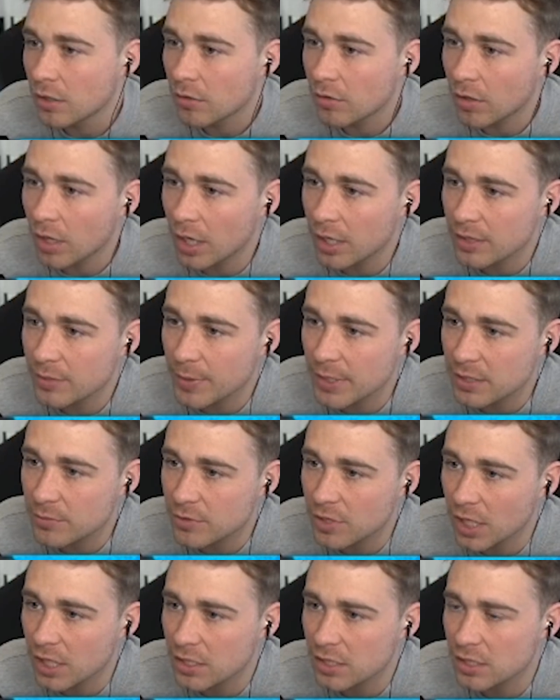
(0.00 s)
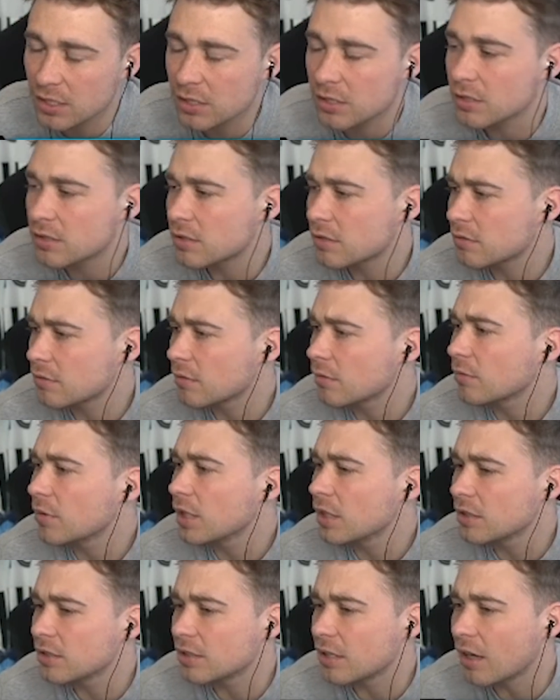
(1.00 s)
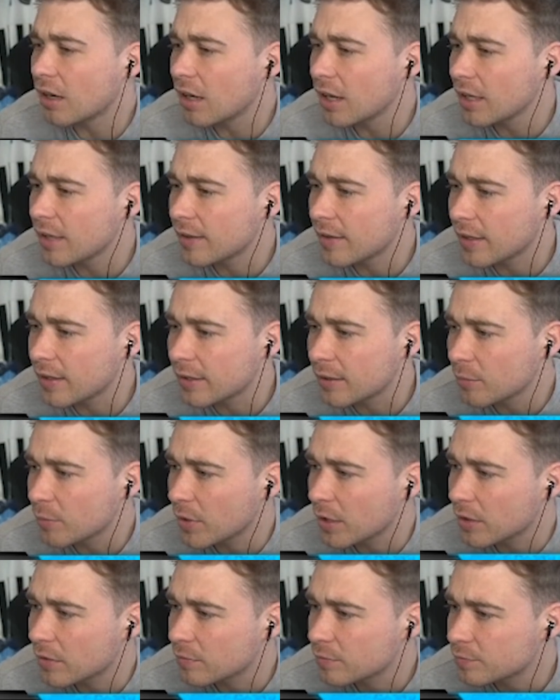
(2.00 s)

Right, let's make some changes because we looked tired there, didn't we?